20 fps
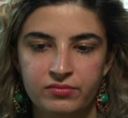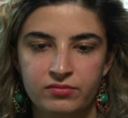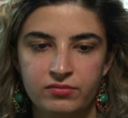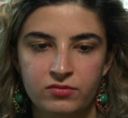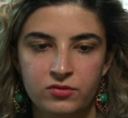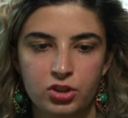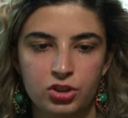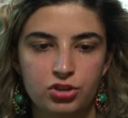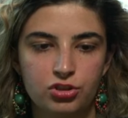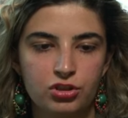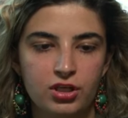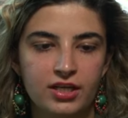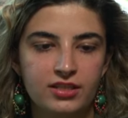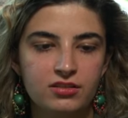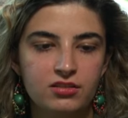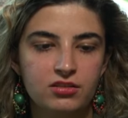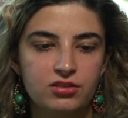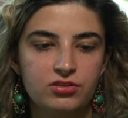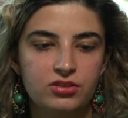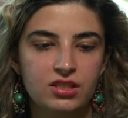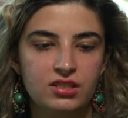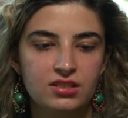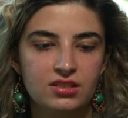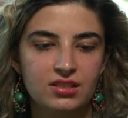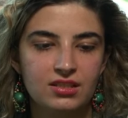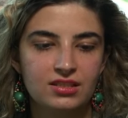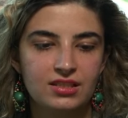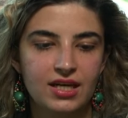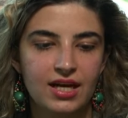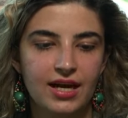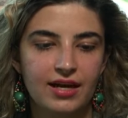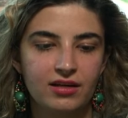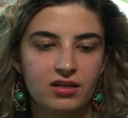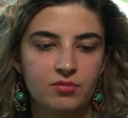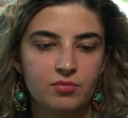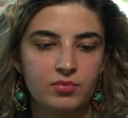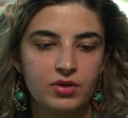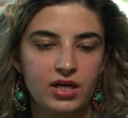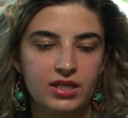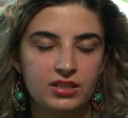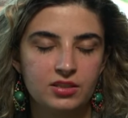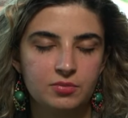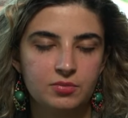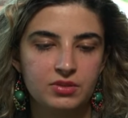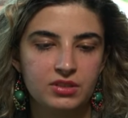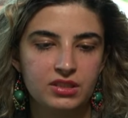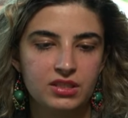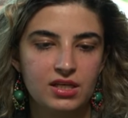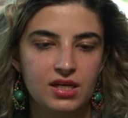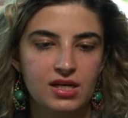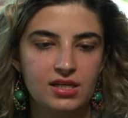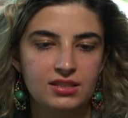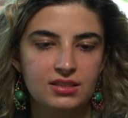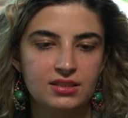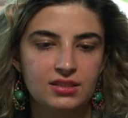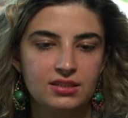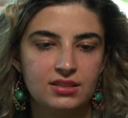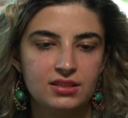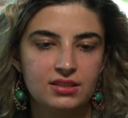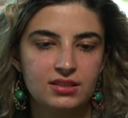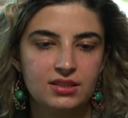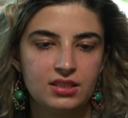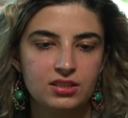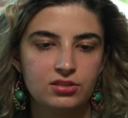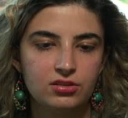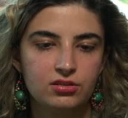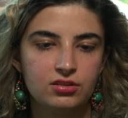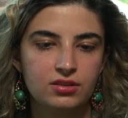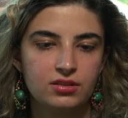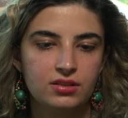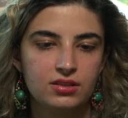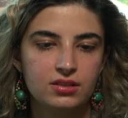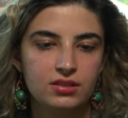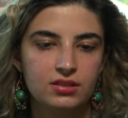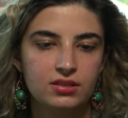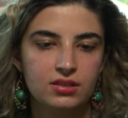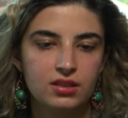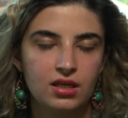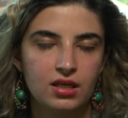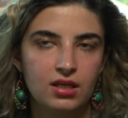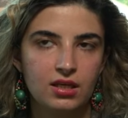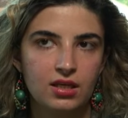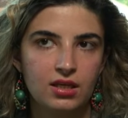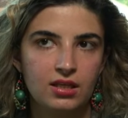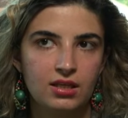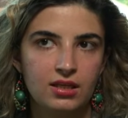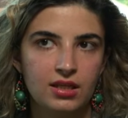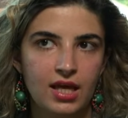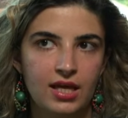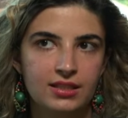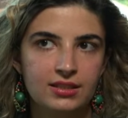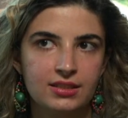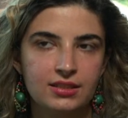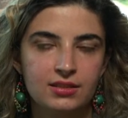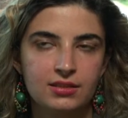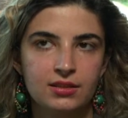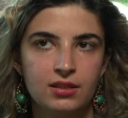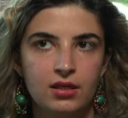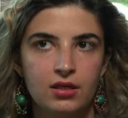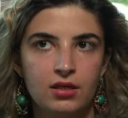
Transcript: They're trying to create an attack, but because the center is uh, less